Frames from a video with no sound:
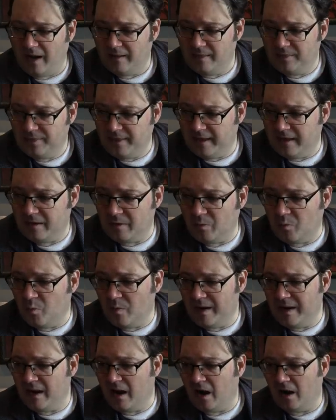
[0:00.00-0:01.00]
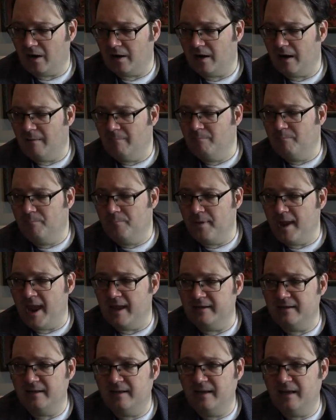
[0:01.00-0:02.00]
I think we are
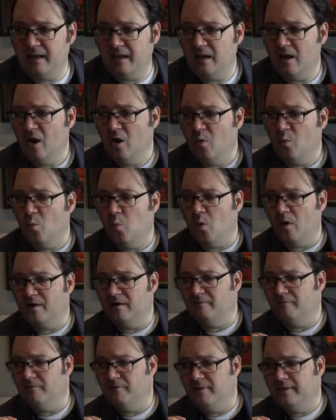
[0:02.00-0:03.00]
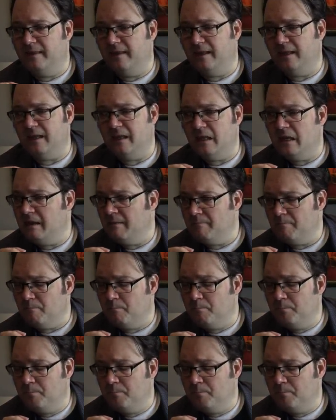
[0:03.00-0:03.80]
abandoning one of the